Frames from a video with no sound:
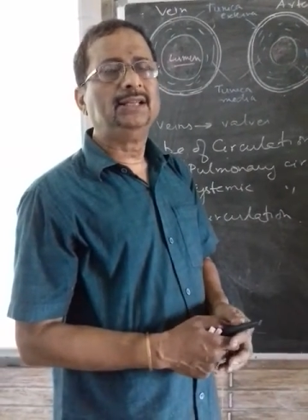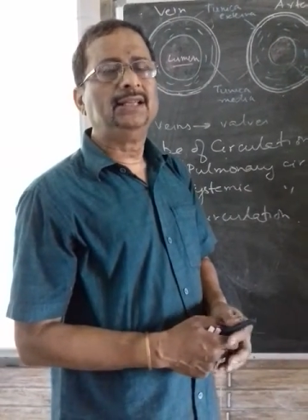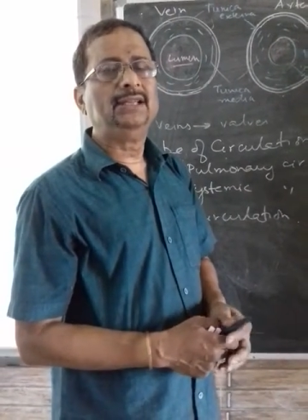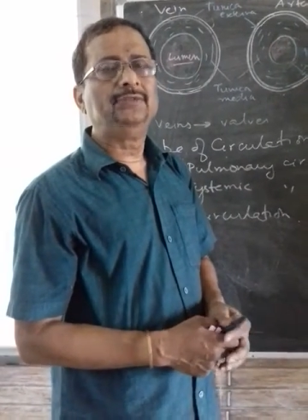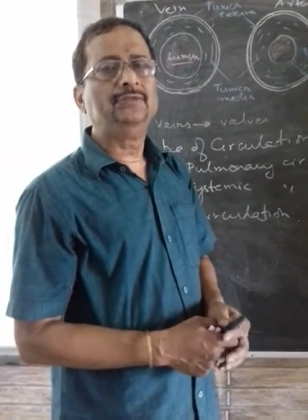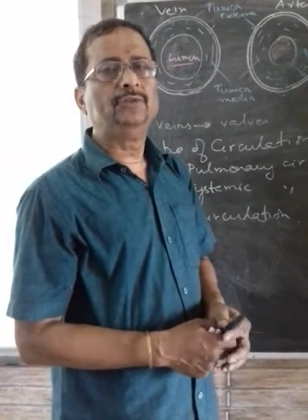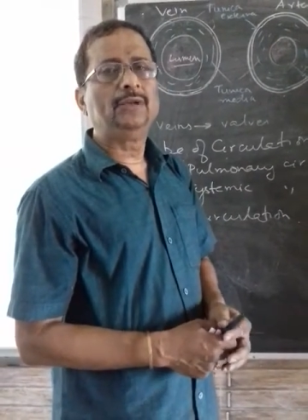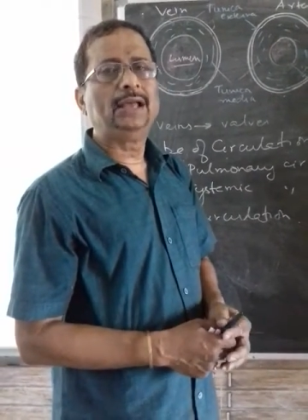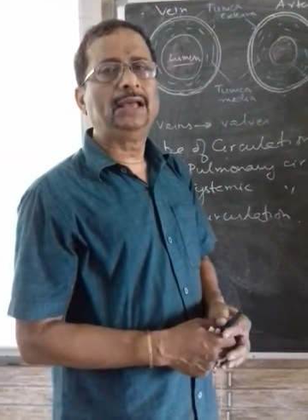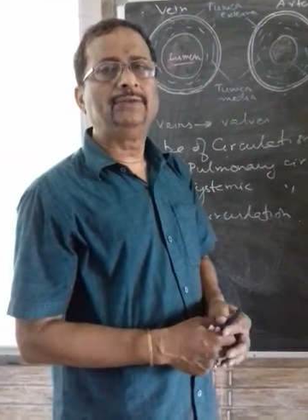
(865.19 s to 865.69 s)

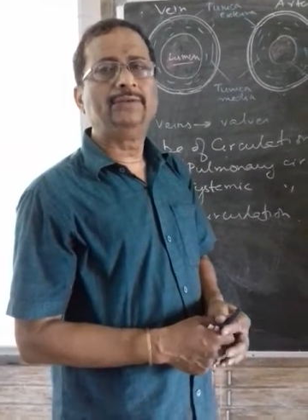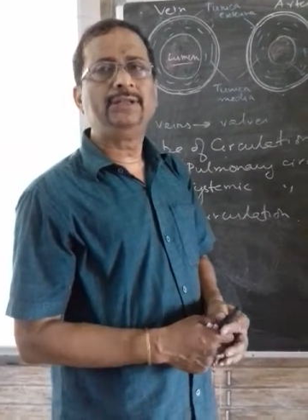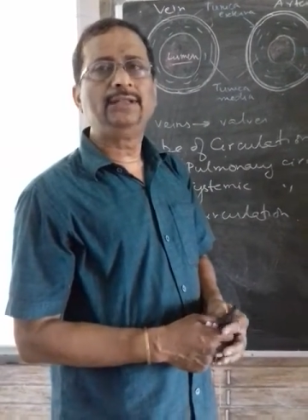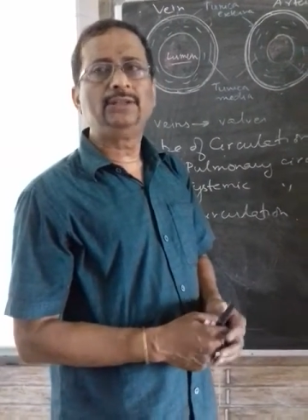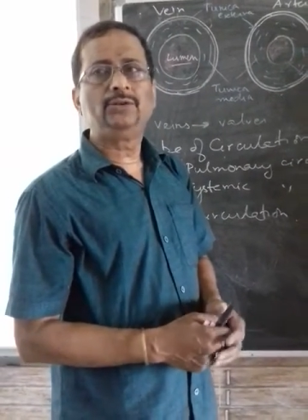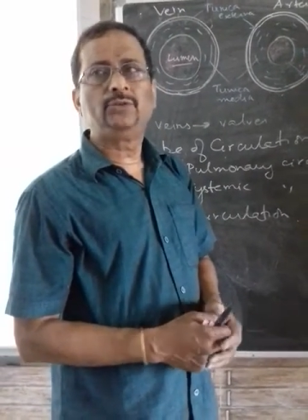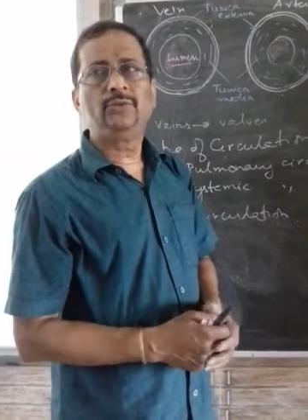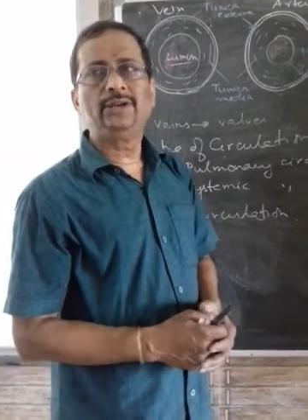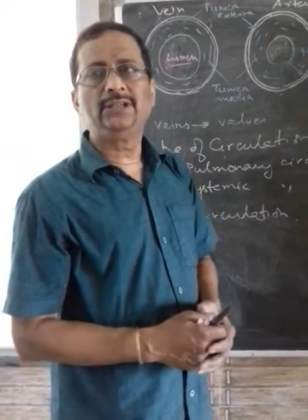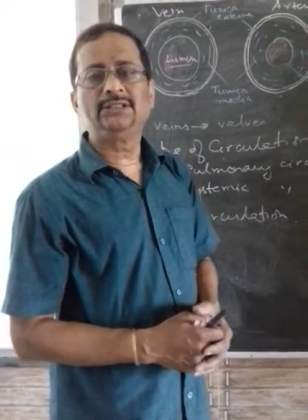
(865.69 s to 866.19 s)
If you have
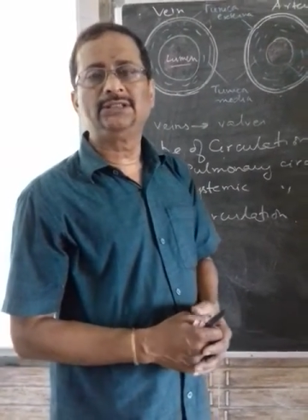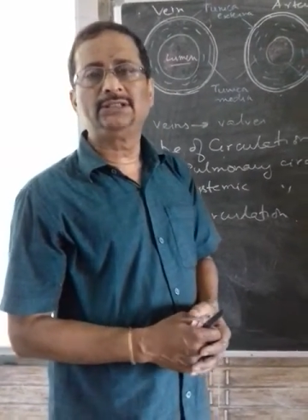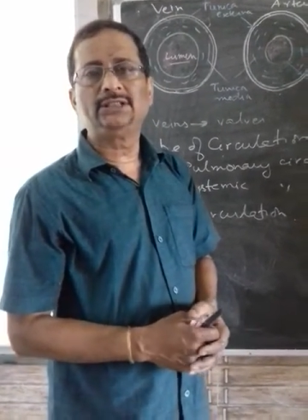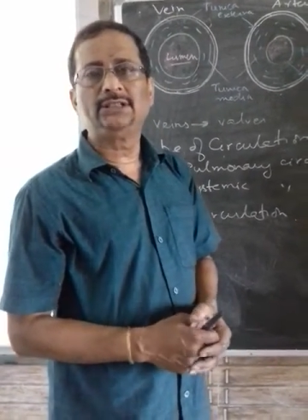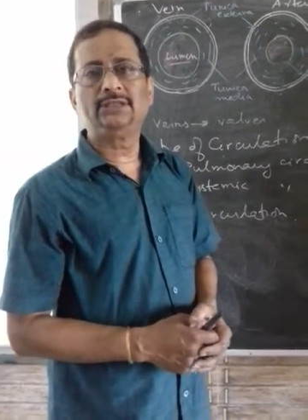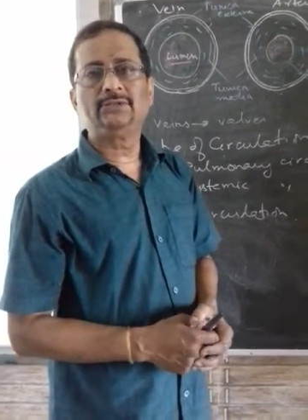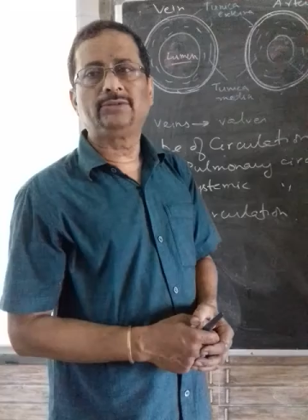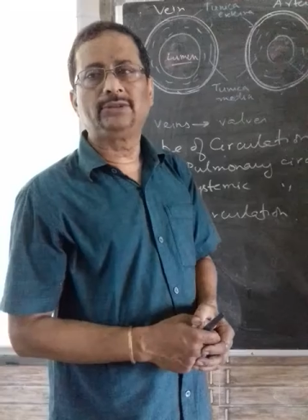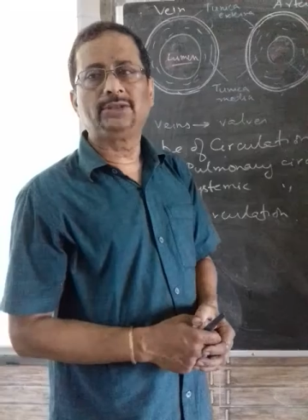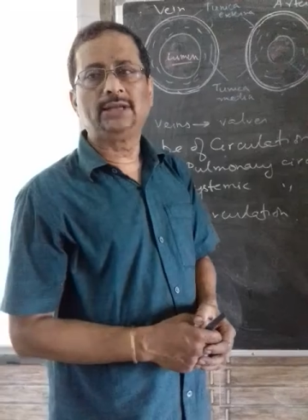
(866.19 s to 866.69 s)
any
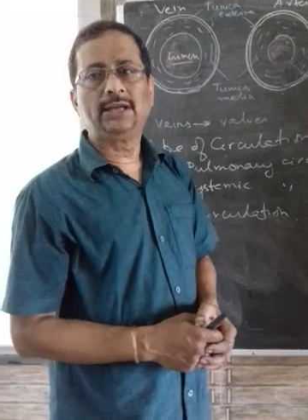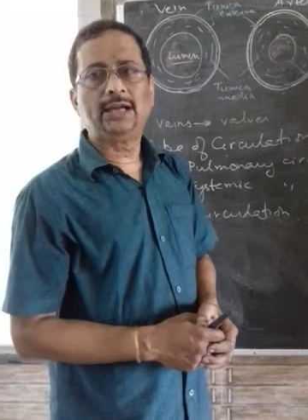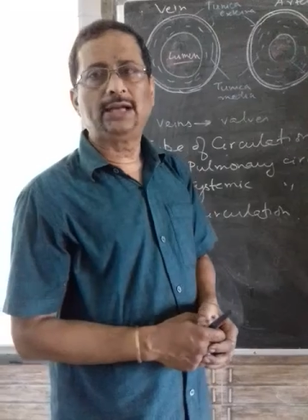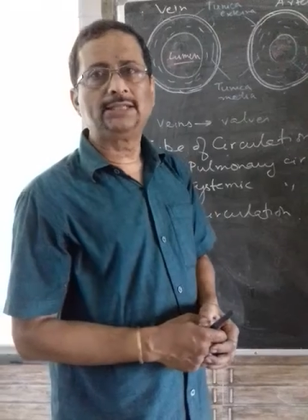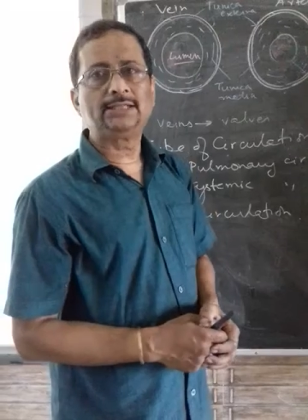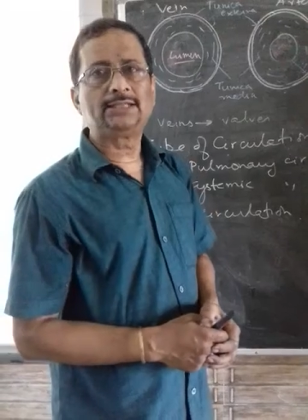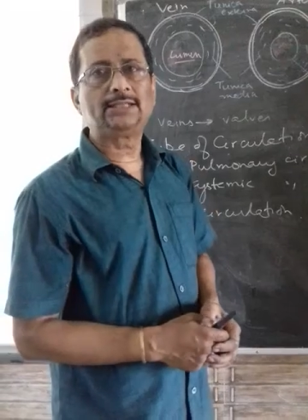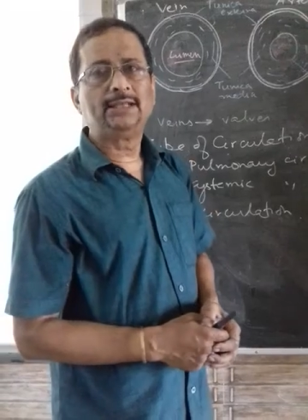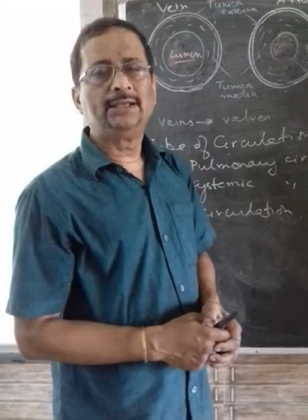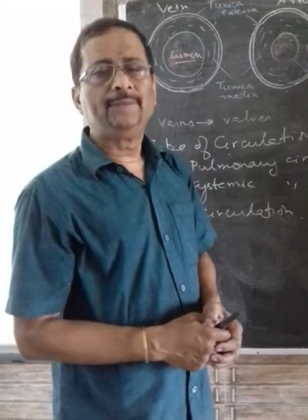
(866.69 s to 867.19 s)
question, you can
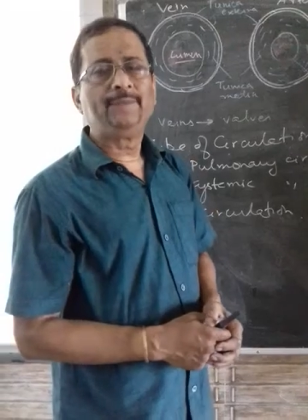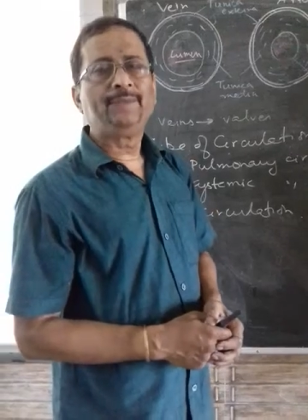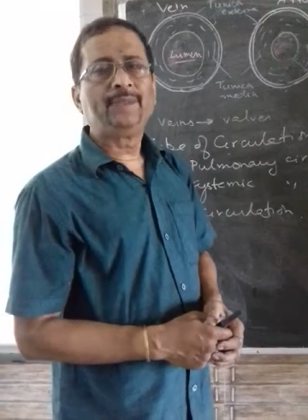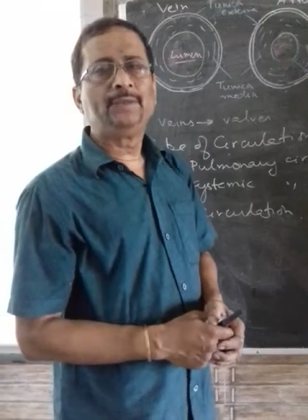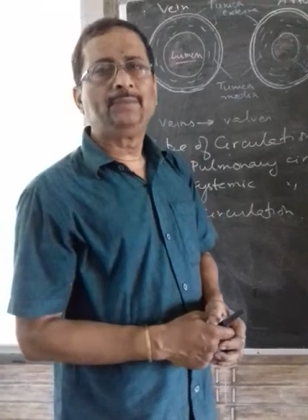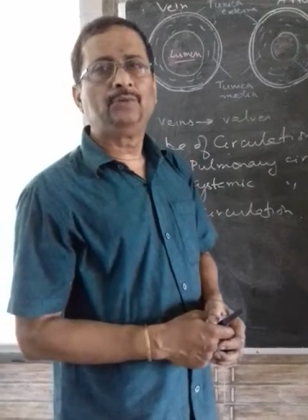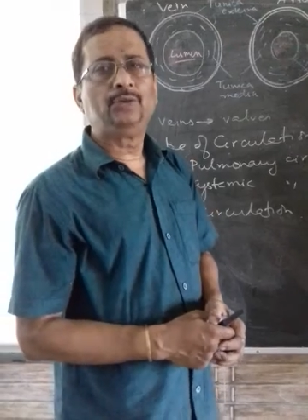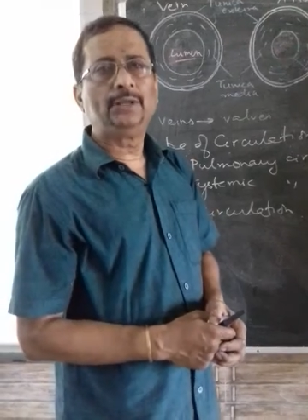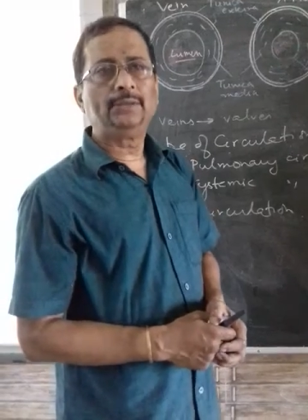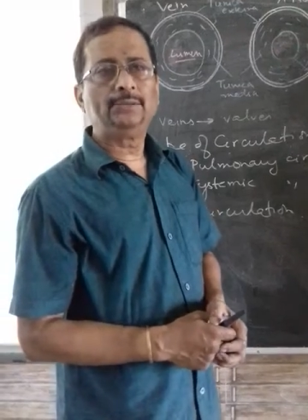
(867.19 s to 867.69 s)
ask,
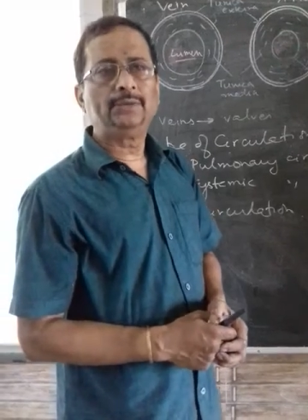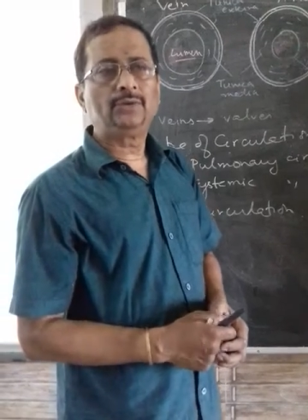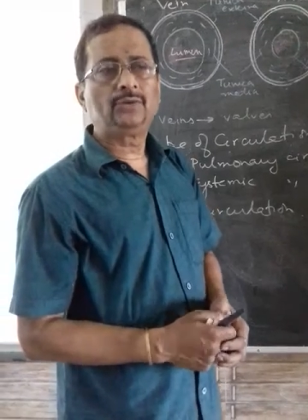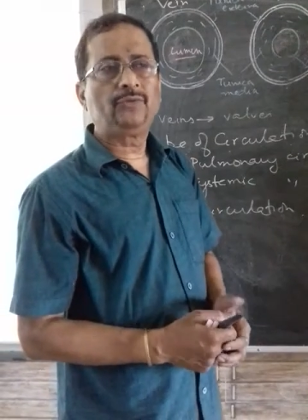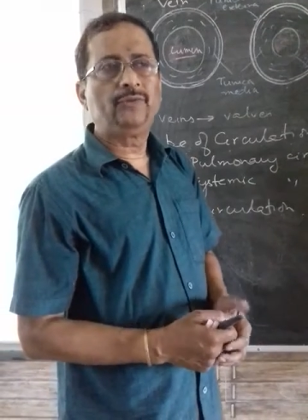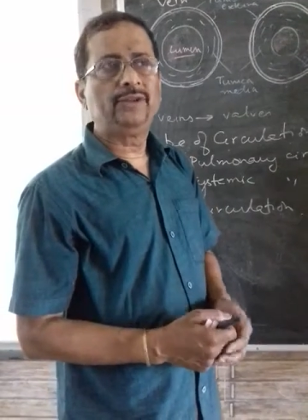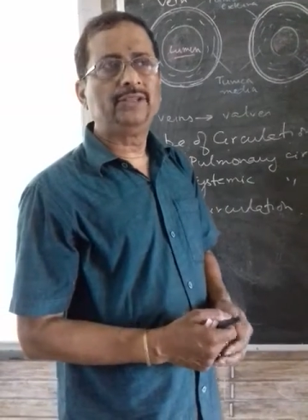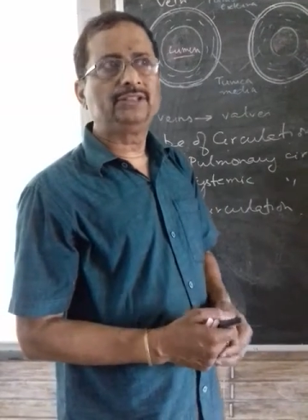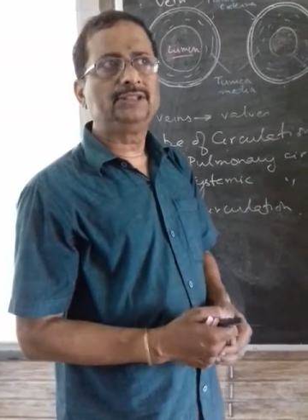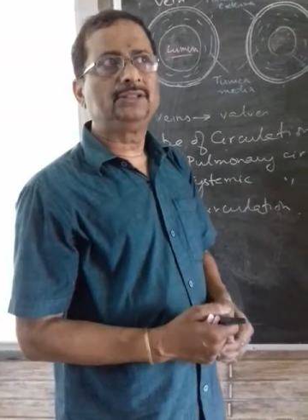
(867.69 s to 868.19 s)
put up the
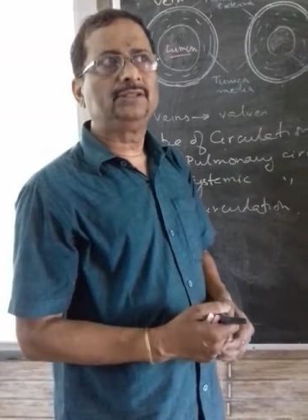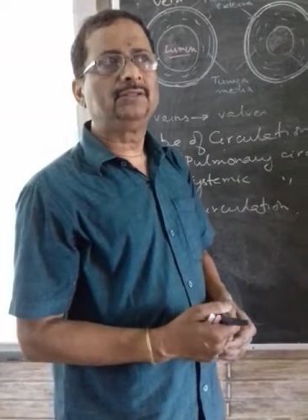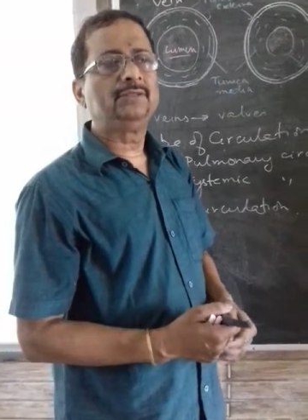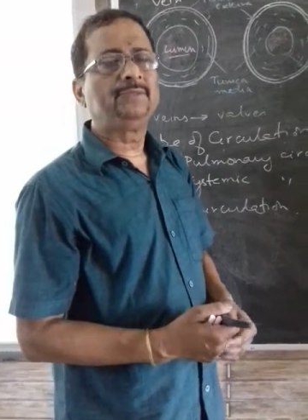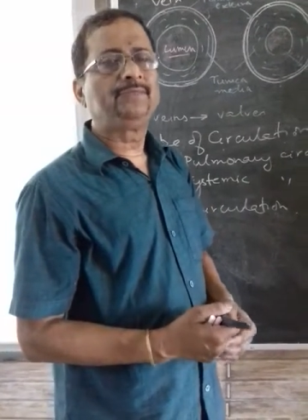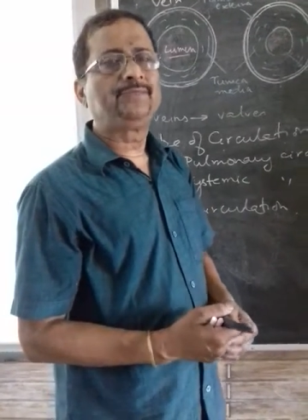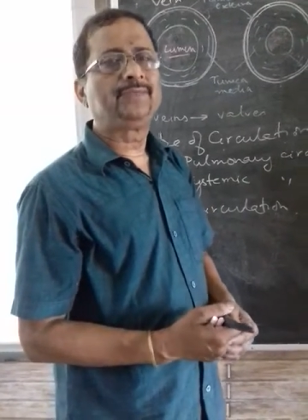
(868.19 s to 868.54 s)
question,